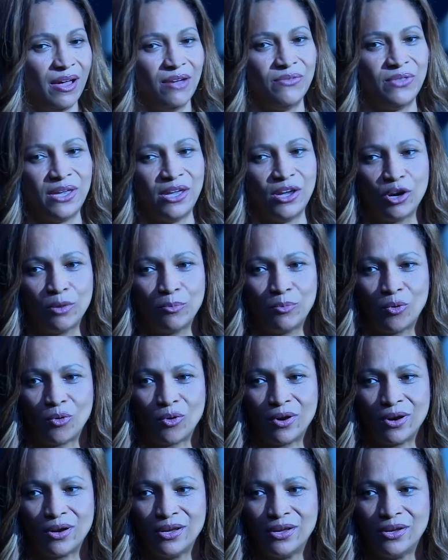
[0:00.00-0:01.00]
of the
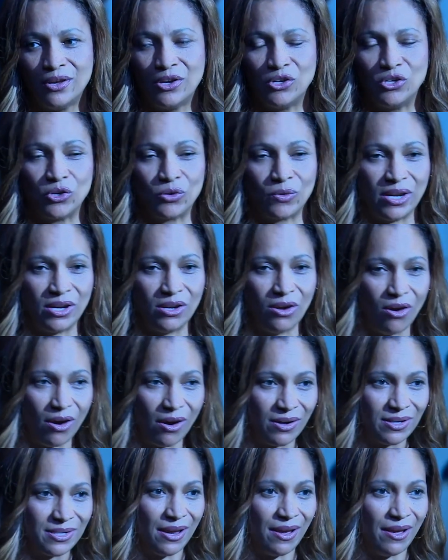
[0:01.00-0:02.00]
airport during
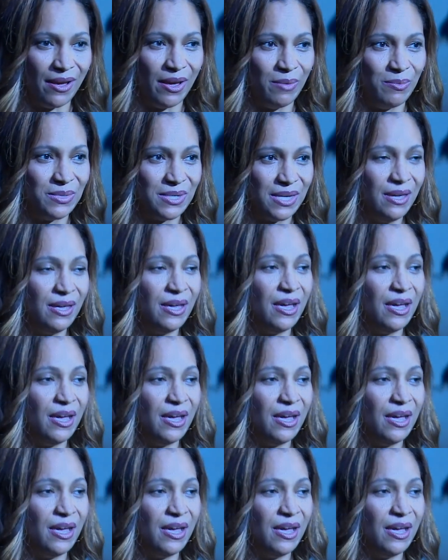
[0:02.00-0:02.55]
hard times,